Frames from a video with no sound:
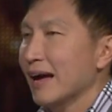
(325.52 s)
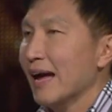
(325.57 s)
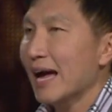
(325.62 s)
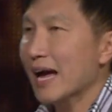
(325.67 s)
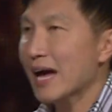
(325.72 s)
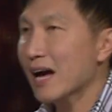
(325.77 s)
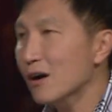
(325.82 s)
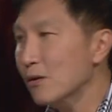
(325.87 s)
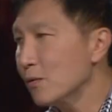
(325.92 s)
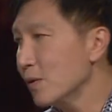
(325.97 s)

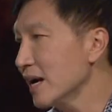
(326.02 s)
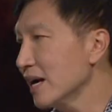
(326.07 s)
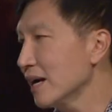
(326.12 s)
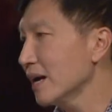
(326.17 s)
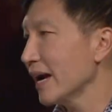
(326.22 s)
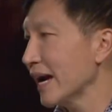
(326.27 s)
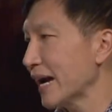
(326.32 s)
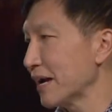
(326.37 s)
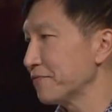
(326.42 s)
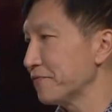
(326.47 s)
Our
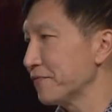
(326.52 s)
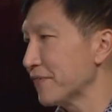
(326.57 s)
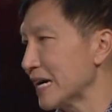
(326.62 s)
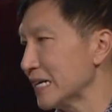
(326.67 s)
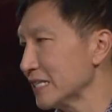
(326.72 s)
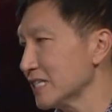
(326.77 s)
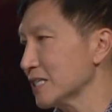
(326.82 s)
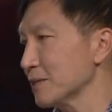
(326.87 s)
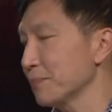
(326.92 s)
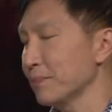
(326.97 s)

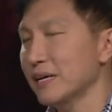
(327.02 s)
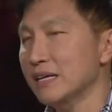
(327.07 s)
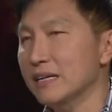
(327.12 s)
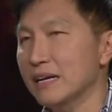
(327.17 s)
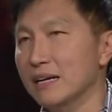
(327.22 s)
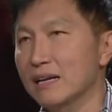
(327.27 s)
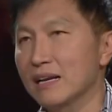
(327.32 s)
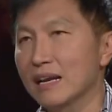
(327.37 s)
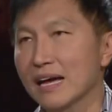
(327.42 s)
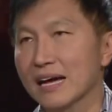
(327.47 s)
advancement
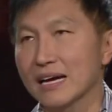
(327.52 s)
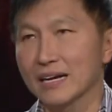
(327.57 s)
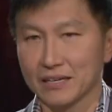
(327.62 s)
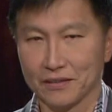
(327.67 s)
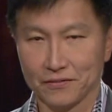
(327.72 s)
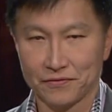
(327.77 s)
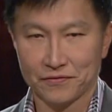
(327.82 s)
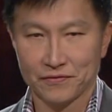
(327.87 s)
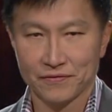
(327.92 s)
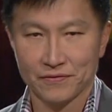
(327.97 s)
in
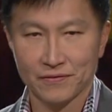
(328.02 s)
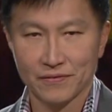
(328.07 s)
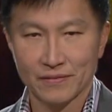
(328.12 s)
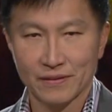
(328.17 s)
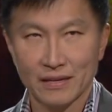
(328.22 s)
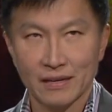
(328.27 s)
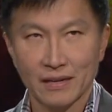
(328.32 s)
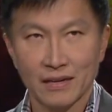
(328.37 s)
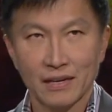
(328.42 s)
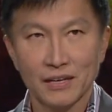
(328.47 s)
life,
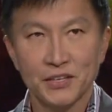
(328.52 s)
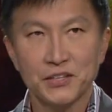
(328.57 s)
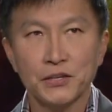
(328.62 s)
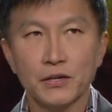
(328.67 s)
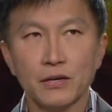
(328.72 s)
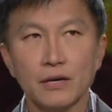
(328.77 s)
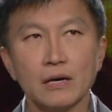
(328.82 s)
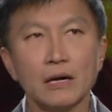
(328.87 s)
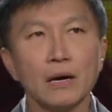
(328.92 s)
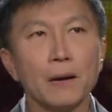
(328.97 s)

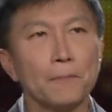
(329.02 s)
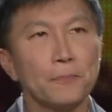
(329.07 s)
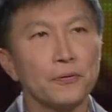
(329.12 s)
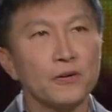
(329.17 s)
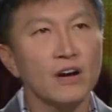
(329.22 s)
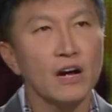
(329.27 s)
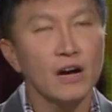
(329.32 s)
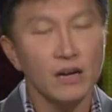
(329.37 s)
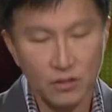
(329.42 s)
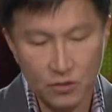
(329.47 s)
your
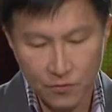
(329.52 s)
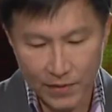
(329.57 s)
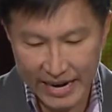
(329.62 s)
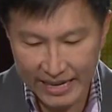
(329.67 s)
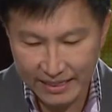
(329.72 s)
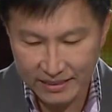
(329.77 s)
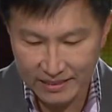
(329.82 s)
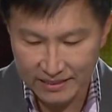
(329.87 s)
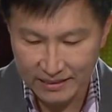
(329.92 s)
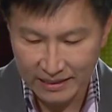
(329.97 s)

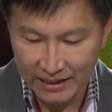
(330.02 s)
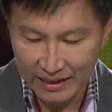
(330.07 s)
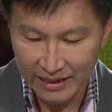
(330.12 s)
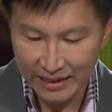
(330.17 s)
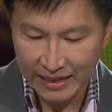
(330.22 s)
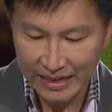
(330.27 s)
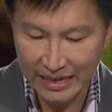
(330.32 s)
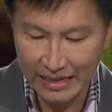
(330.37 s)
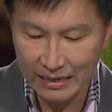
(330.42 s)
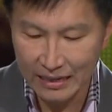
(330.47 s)
progress
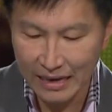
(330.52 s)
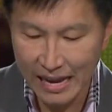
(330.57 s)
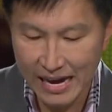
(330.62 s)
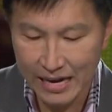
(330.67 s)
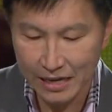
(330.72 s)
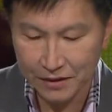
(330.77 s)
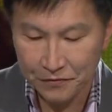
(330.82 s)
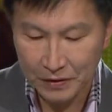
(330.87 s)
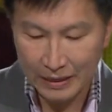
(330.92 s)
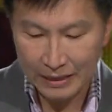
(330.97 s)
in
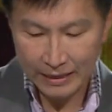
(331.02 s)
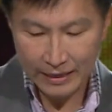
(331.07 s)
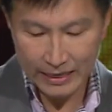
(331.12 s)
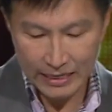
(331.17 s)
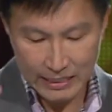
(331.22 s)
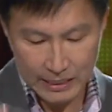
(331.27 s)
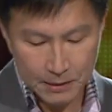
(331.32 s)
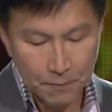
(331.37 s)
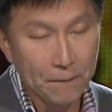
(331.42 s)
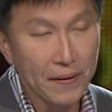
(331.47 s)
life
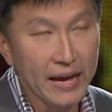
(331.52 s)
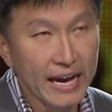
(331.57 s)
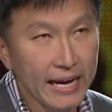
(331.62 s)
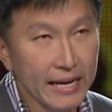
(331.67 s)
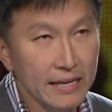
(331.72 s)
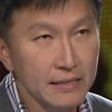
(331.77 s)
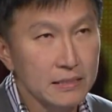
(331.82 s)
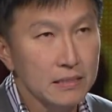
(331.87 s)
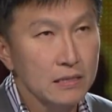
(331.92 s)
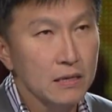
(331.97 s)
is
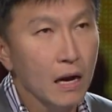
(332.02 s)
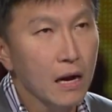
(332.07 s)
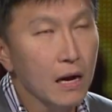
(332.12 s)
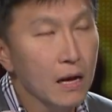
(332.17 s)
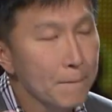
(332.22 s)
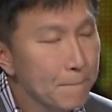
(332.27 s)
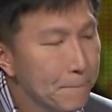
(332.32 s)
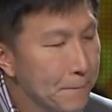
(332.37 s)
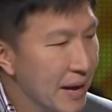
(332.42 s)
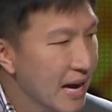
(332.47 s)
based
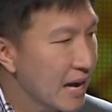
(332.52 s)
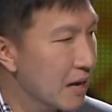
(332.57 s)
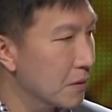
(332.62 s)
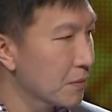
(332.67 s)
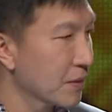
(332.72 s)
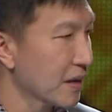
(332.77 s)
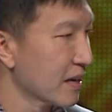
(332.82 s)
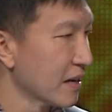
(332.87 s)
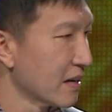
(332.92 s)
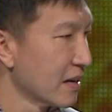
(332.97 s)
on
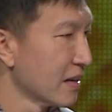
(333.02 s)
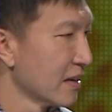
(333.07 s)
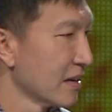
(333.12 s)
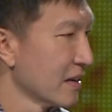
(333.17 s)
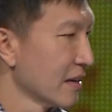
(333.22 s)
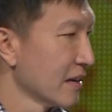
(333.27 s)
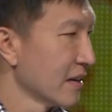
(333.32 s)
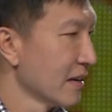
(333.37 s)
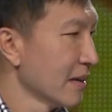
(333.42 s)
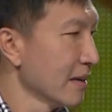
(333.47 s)
power,
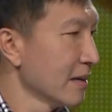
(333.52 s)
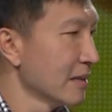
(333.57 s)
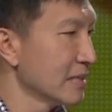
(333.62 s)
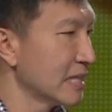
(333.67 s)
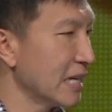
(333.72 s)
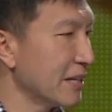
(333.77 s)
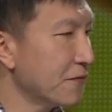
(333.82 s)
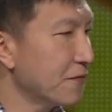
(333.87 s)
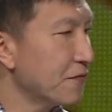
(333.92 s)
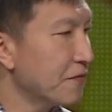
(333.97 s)

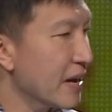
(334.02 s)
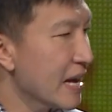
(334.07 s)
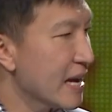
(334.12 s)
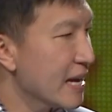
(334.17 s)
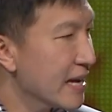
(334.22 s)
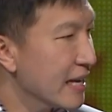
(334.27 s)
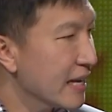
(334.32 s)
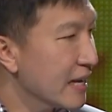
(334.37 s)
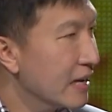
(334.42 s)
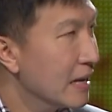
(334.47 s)

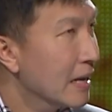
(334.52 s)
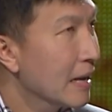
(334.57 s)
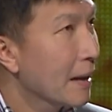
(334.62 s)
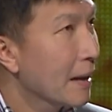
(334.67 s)
divine